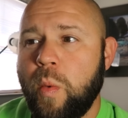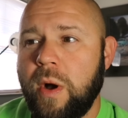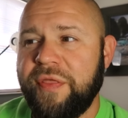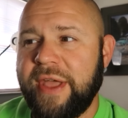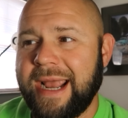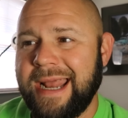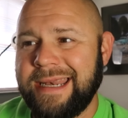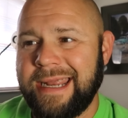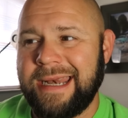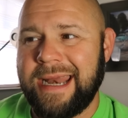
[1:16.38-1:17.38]
One thing I
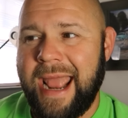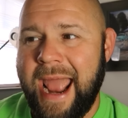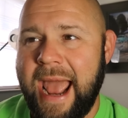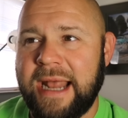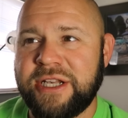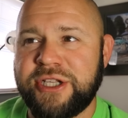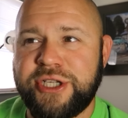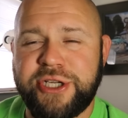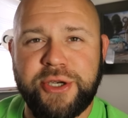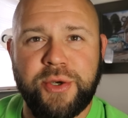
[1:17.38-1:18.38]
didn't add
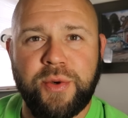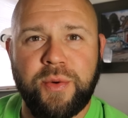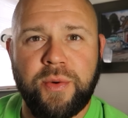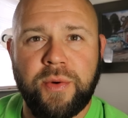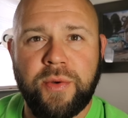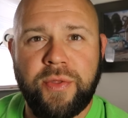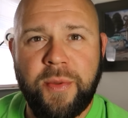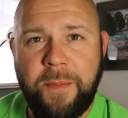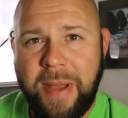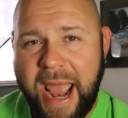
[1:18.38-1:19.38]
to the
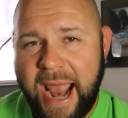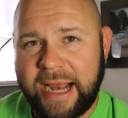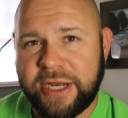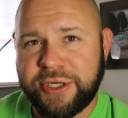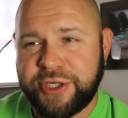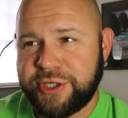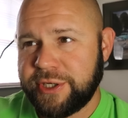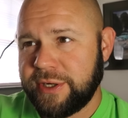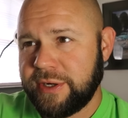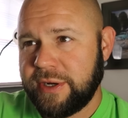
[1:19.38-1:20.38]
package
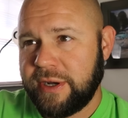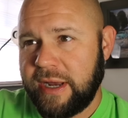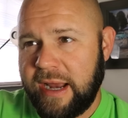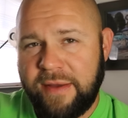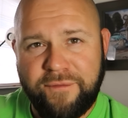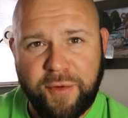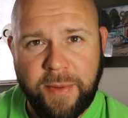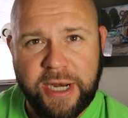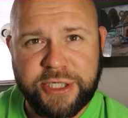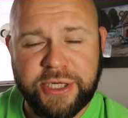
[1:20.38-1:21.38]

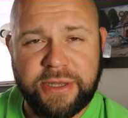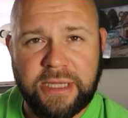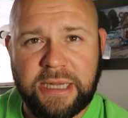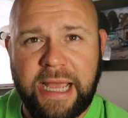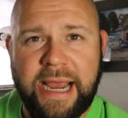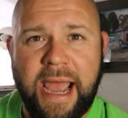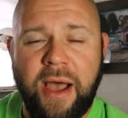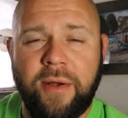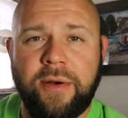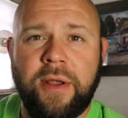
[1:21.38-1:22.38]
information, the
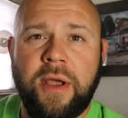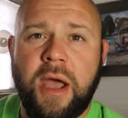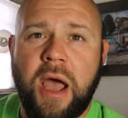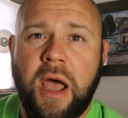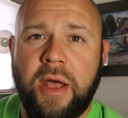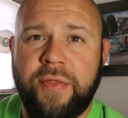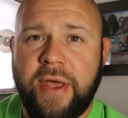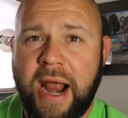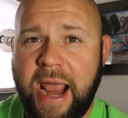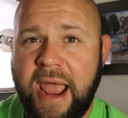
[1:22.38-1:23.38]
layout
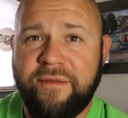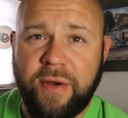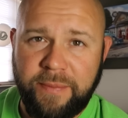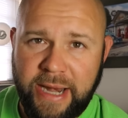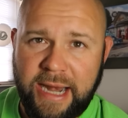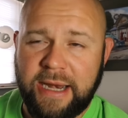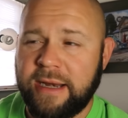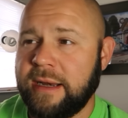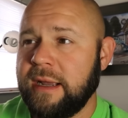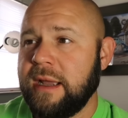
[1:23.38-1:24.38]
that I have
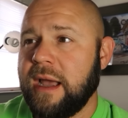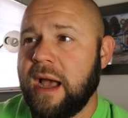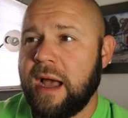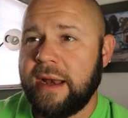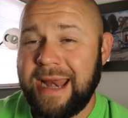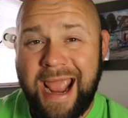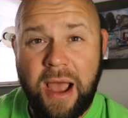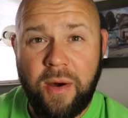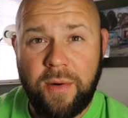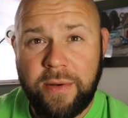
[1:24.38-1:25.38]
updated
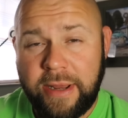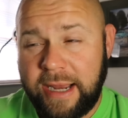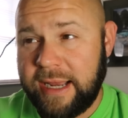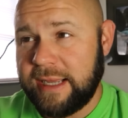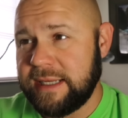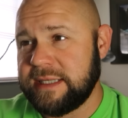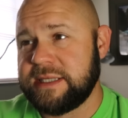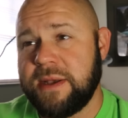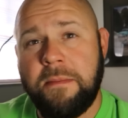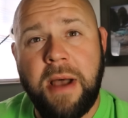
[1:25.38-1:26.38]
now,
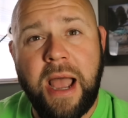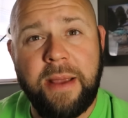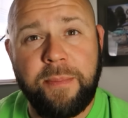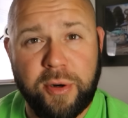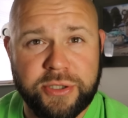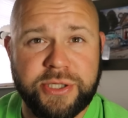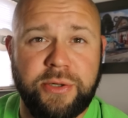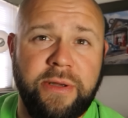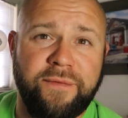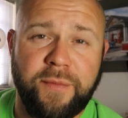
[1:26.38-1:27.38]
is my
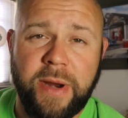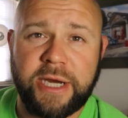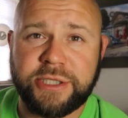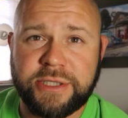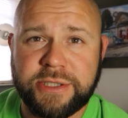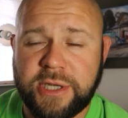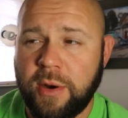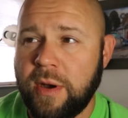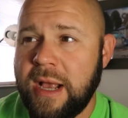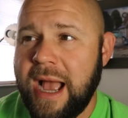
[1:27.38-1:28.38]
personal information.
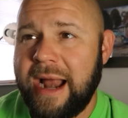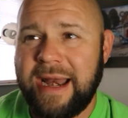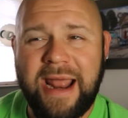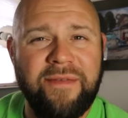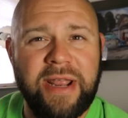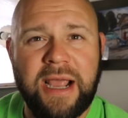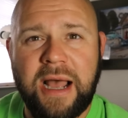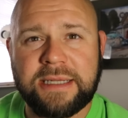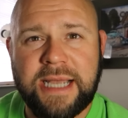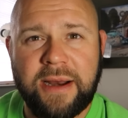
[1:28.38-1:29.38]
So I didn't have any
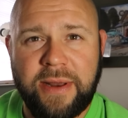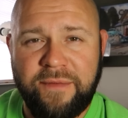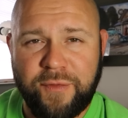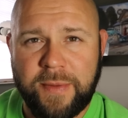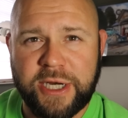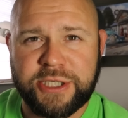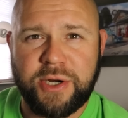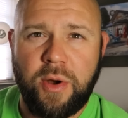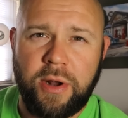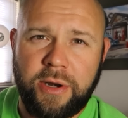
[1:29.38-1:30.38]
contact information
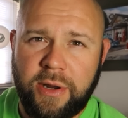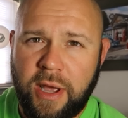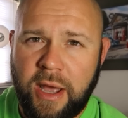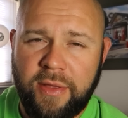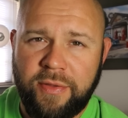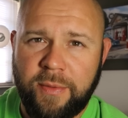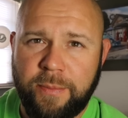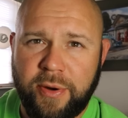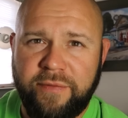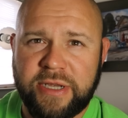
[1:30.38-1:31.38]
on the
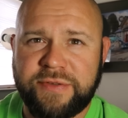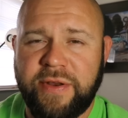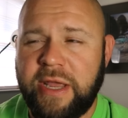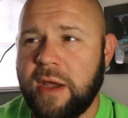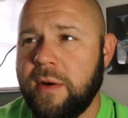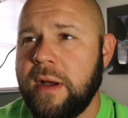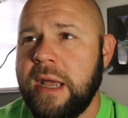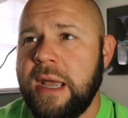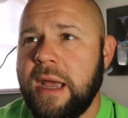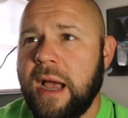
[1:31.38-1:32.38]
previous video.
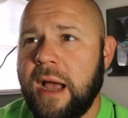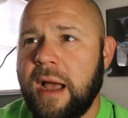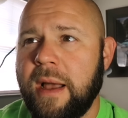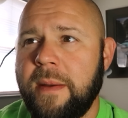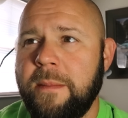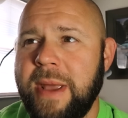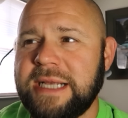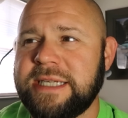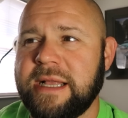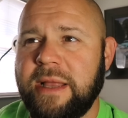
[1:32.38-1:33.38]

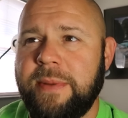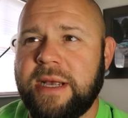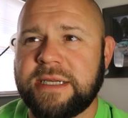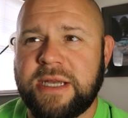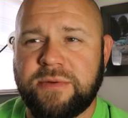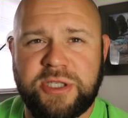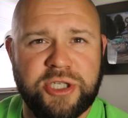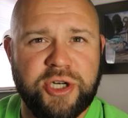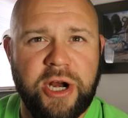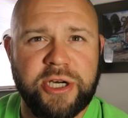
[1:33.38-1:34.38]
Basically because I was
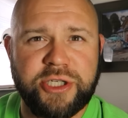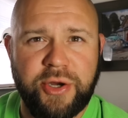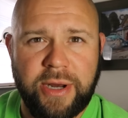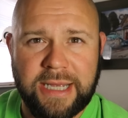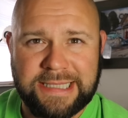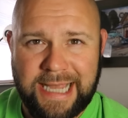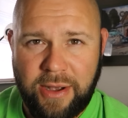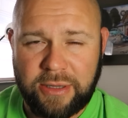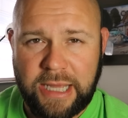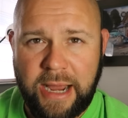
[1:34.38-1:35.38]
just trying to show you guys the
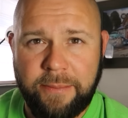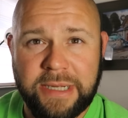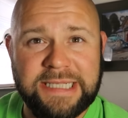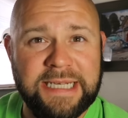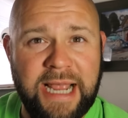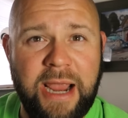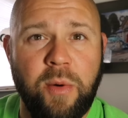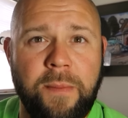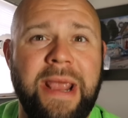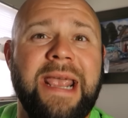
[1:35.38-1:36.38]
outline, but today
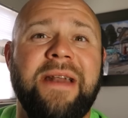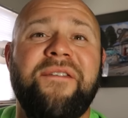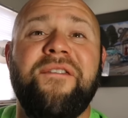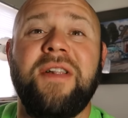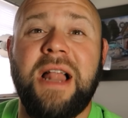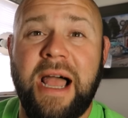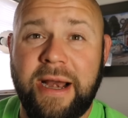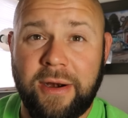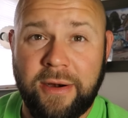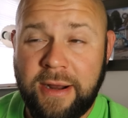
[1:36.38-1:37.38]
we're making a
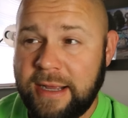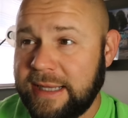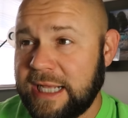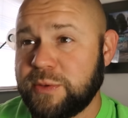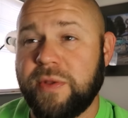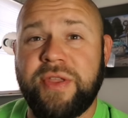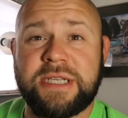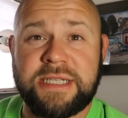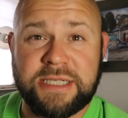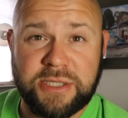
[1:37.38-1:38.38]
flyer. That's what
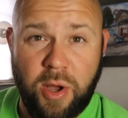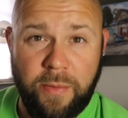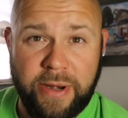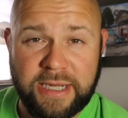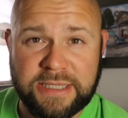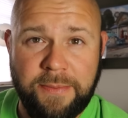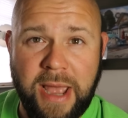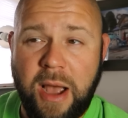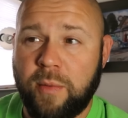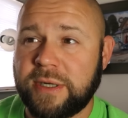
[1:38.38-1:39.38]
this installment is
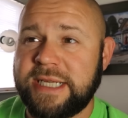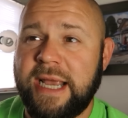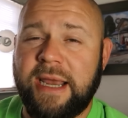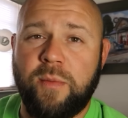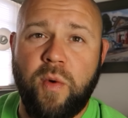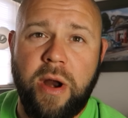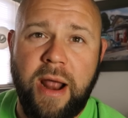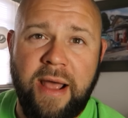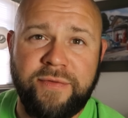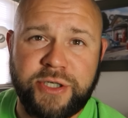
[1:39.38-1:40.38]
about. We're taking what
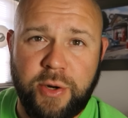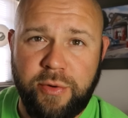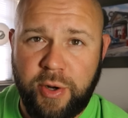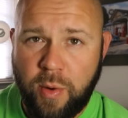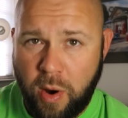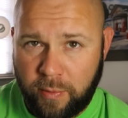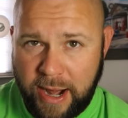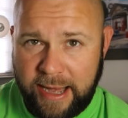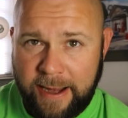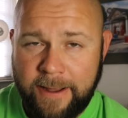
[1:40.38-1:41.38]
I've shown you
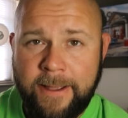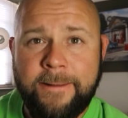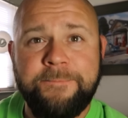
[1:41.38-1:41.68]
already